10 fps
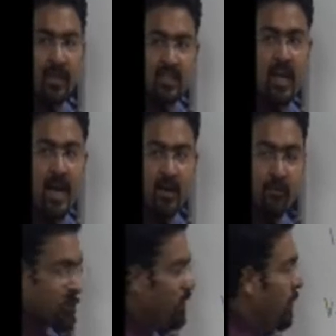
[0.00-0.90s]
at which
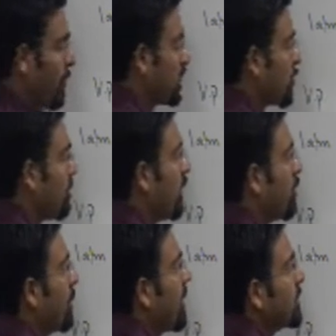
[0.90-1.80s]
vapor pressure of liquid
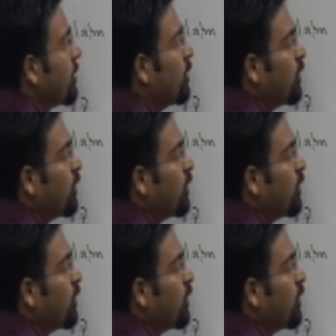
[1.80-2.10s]
becomes equal to 1